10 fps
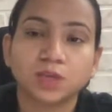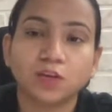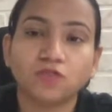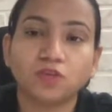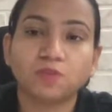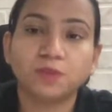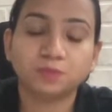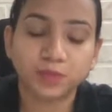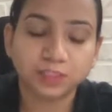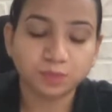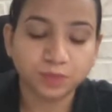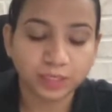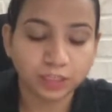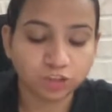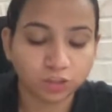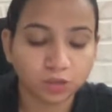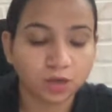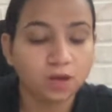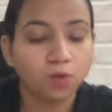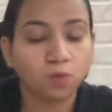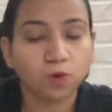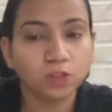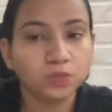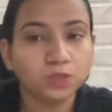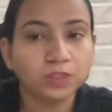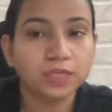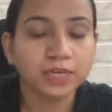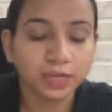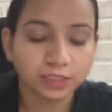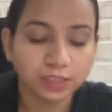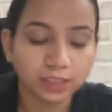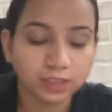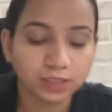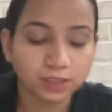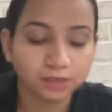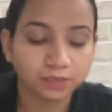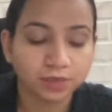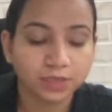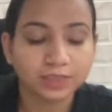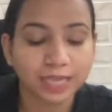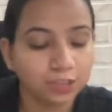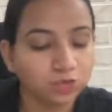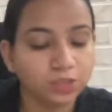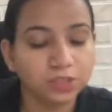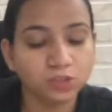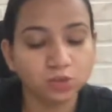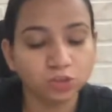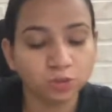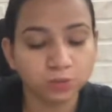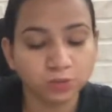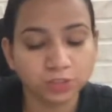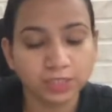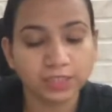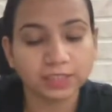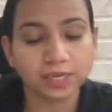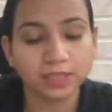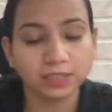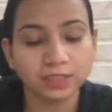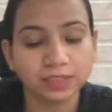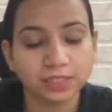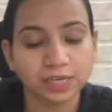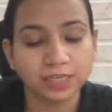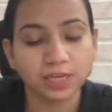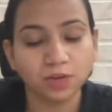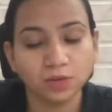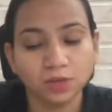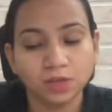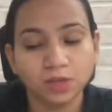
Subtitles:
If there will be a precipitation, what you will say? It is saturated solution because it has started settling down.